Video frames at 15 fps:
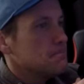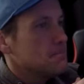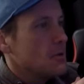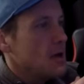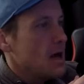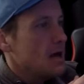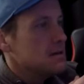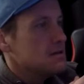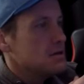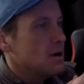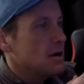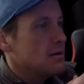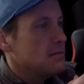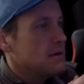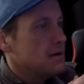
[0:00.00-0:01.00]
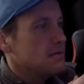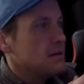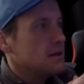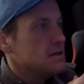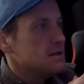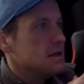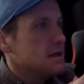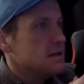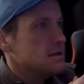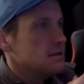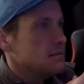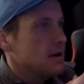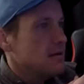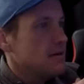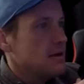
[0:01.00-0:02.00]
I'd definitely say this is
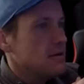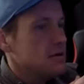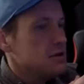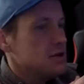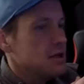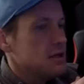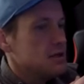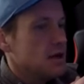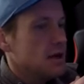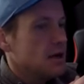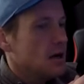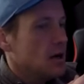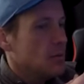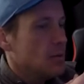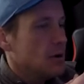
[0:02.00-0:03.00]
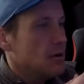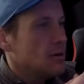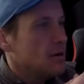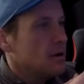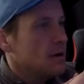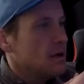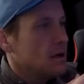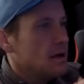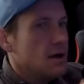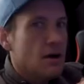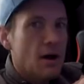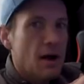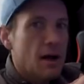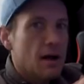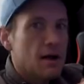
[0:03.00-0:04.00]
my favorite GHI combo.
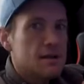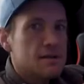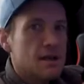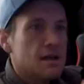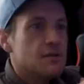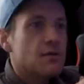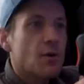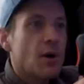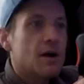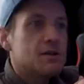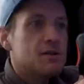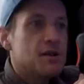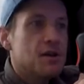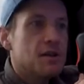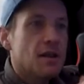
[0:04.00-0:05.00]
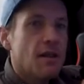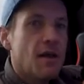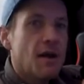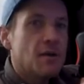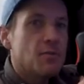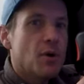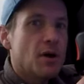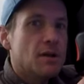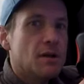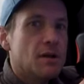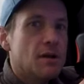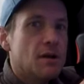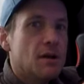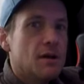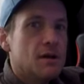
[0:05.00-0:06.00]
Alright guys, thanks for watching. Hit the like button,
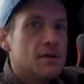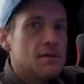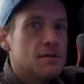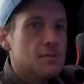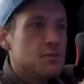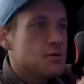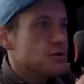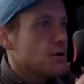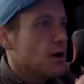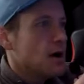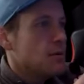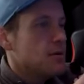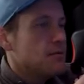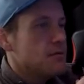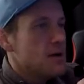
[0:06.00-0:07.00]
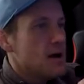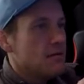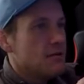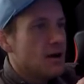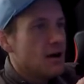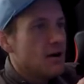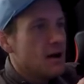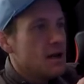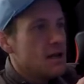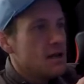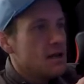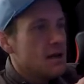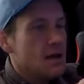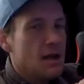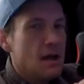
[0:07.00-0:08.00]
subscribe if you haven't
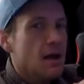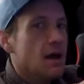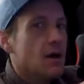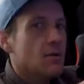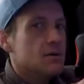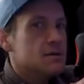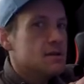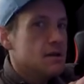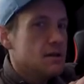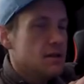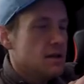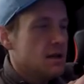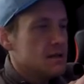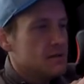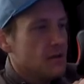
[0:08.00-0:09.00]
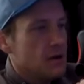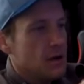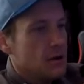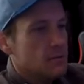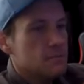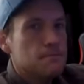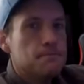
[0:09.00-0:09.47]
already, and we'll see you in the next video.